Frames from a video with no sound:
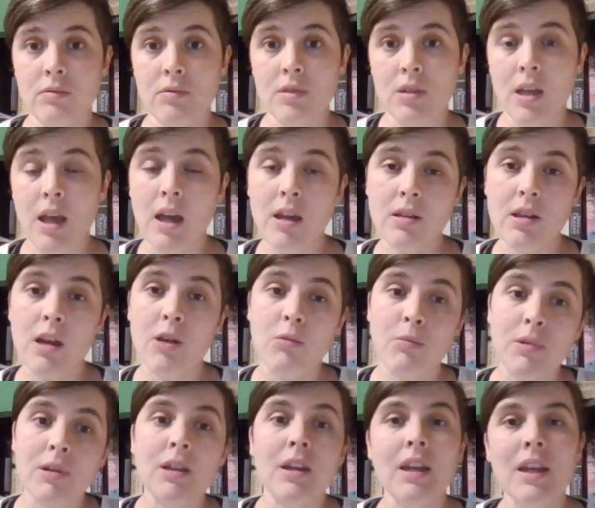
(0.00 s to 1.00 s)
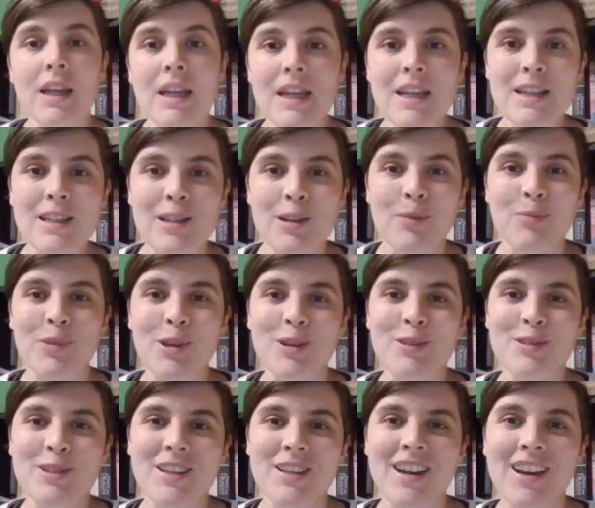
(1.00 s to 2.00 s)
to help ease up
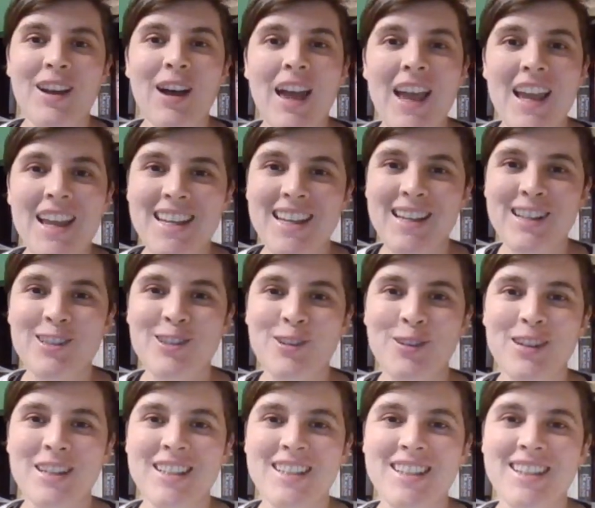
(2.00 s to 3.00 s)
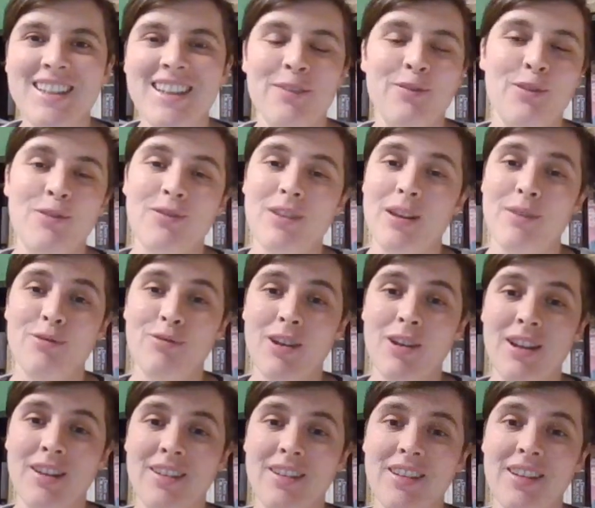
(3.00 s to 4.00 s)
those aching joints if you've never
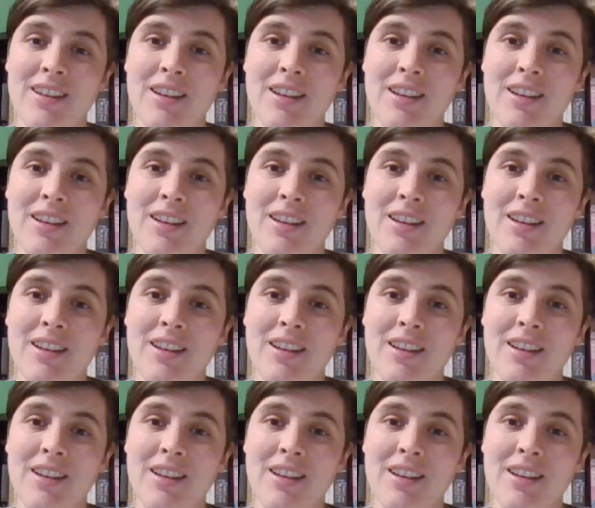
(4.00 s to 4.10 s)
run.